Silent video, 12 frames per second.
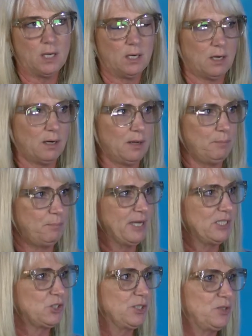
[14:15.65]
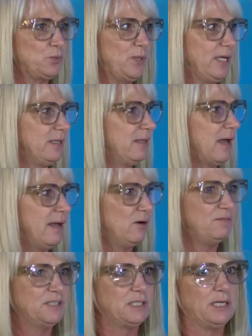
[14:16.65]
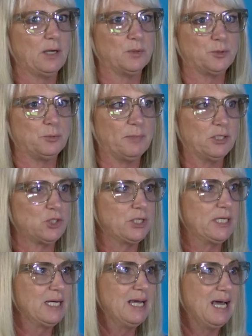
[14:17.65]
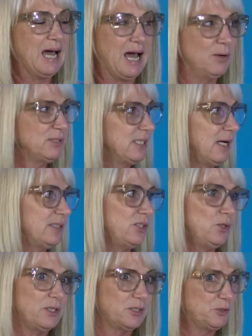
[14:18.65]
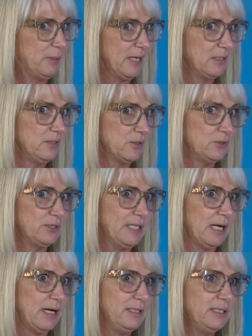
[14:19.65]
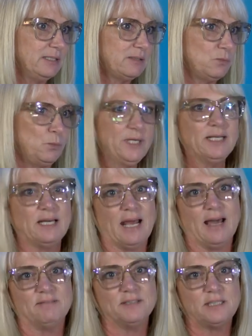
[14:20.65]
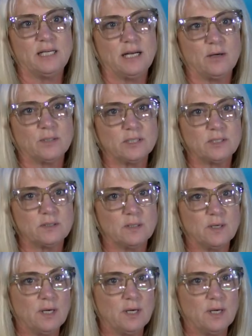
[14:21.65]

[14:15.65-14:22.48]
I know visiting hours were mentioned. I was an ICU nurse back in the early 90s. We didn't have visiting hours.